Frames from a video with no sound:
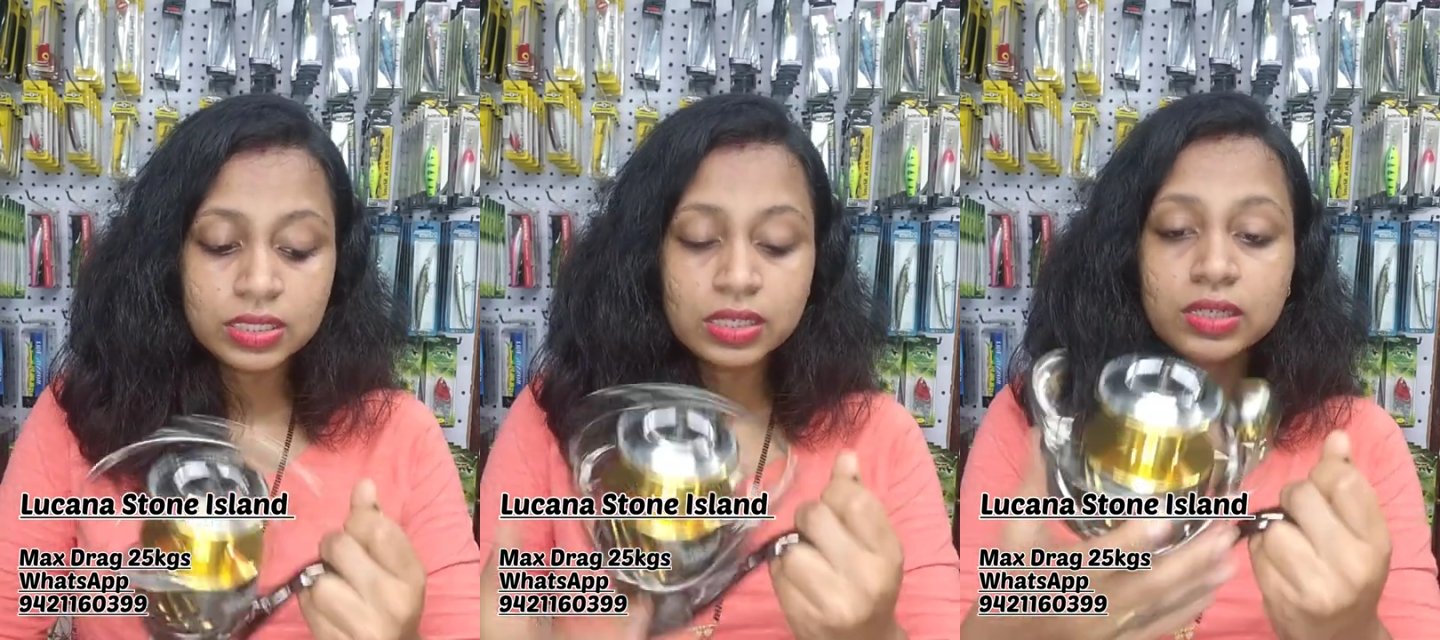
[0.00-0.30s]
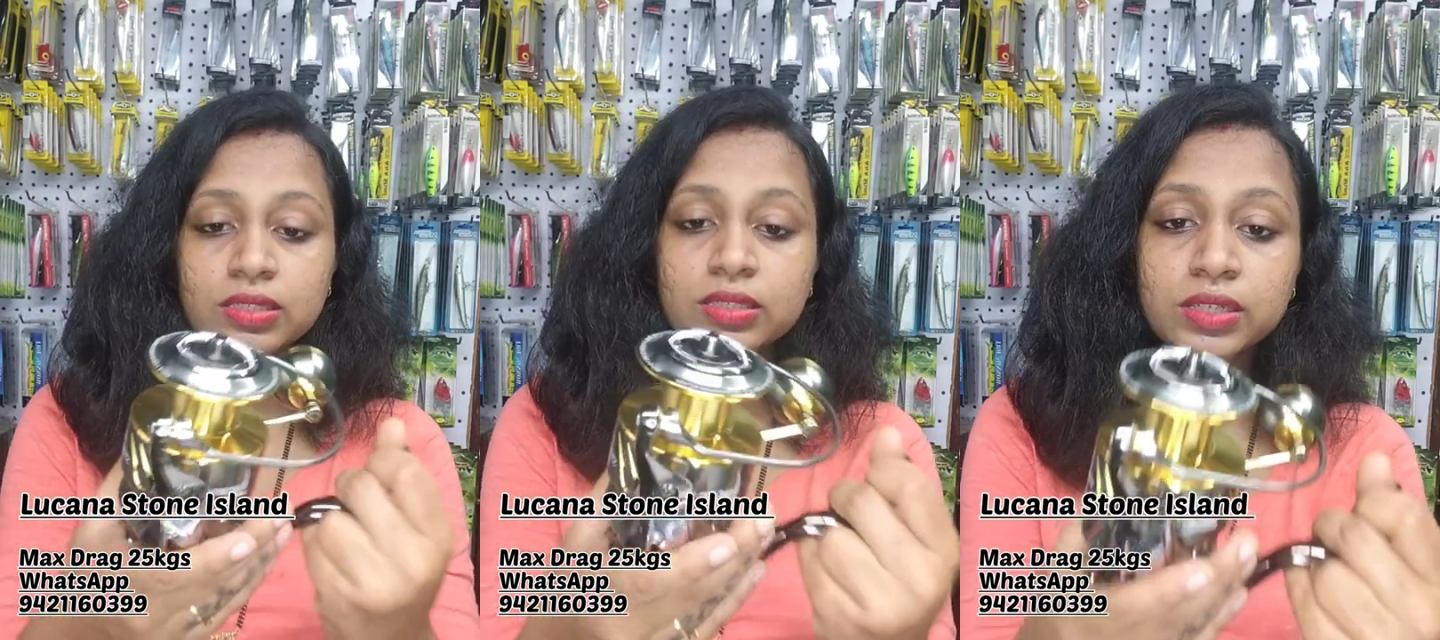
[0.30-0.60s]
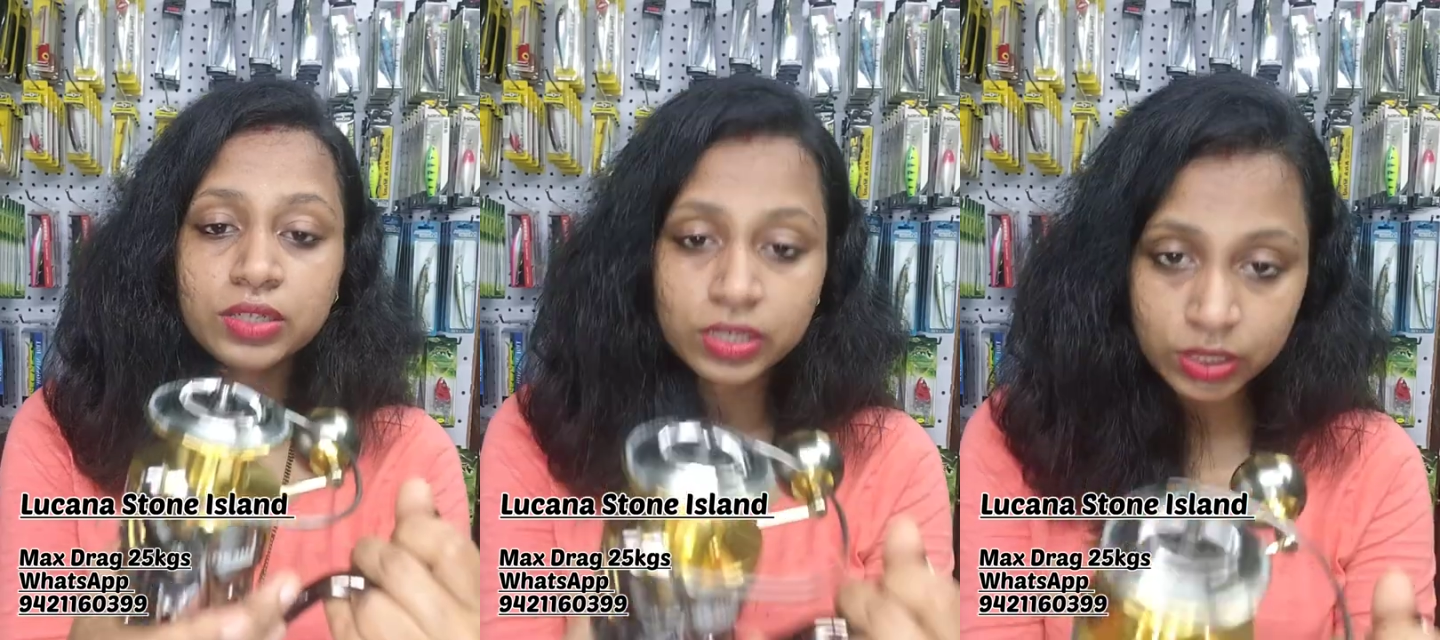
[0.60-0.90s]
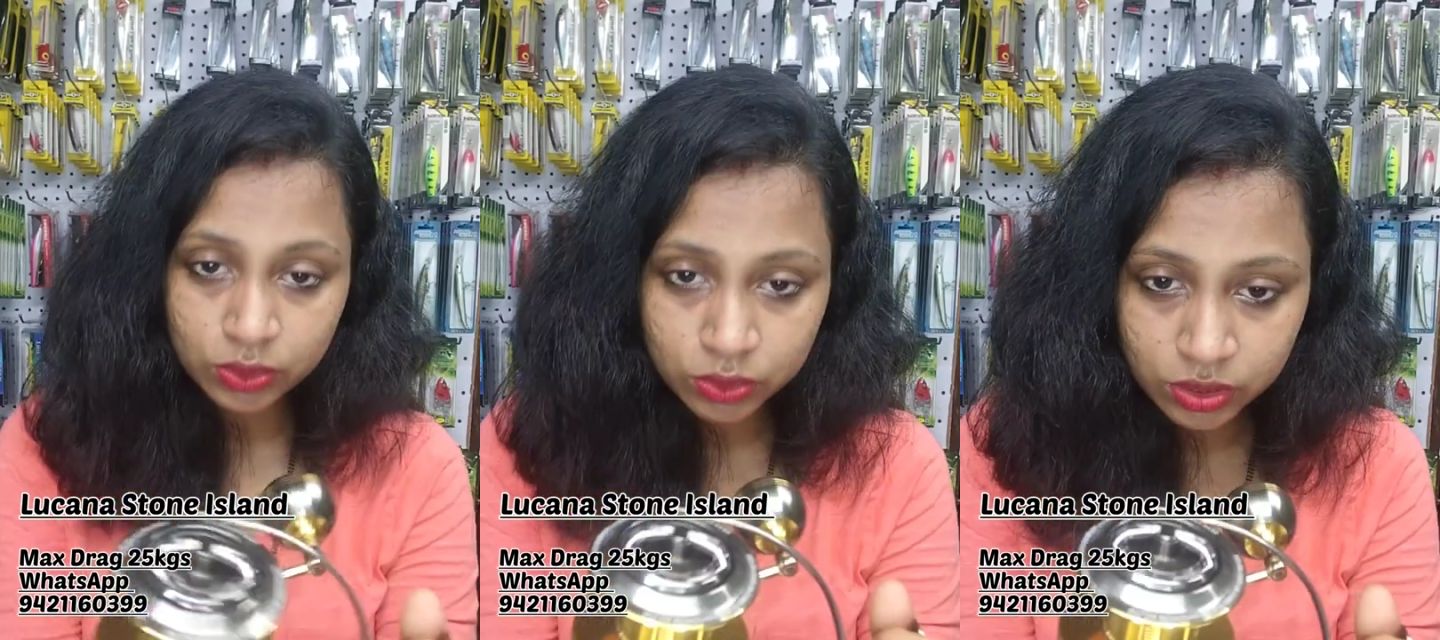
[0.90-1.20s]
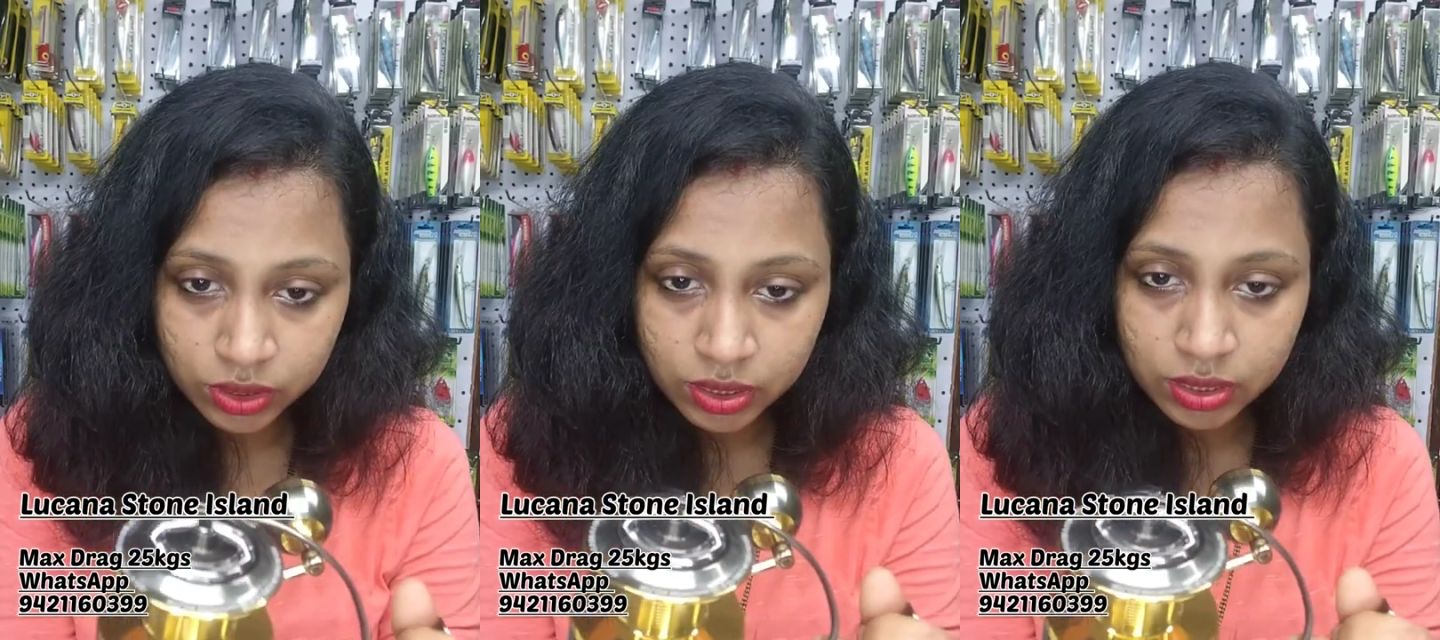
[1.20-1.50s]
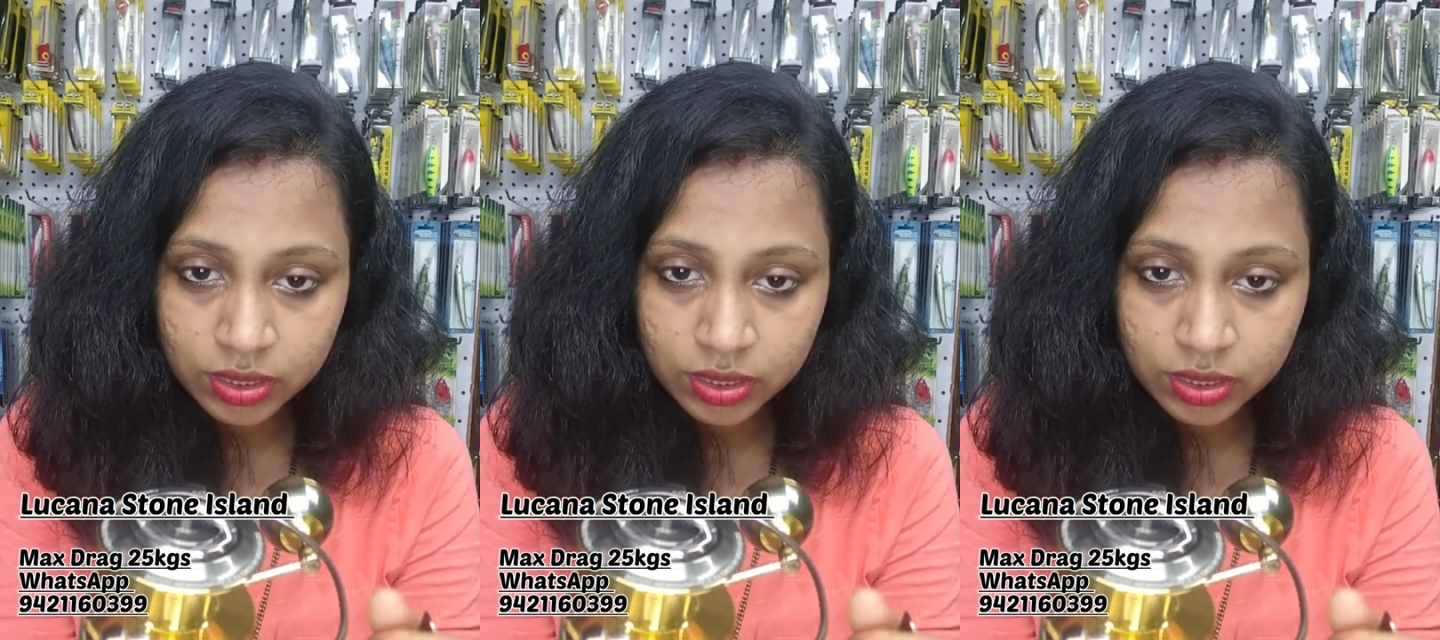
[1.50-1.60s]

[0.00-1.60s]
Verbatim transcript: reel is really good.